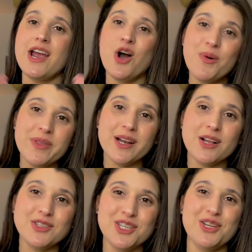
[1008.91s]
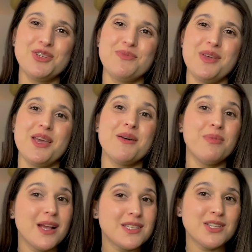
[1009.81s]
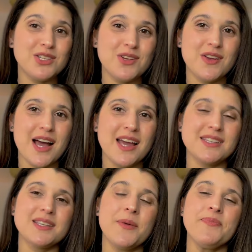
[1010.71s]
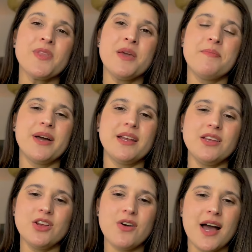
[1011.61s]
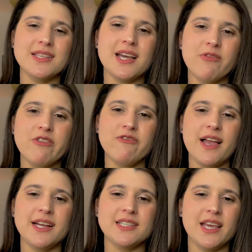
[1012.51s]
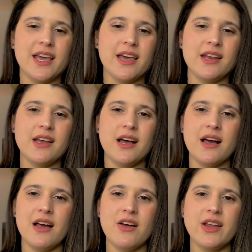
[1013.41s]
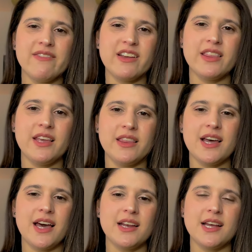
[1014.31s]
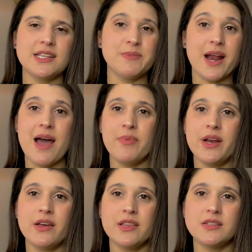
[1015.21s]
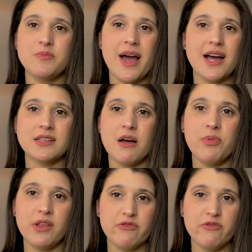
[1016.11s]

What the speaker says: hope that it continue to be a blessing to you guys. But you know, as I reflect again on everything that has been happening on this past couple of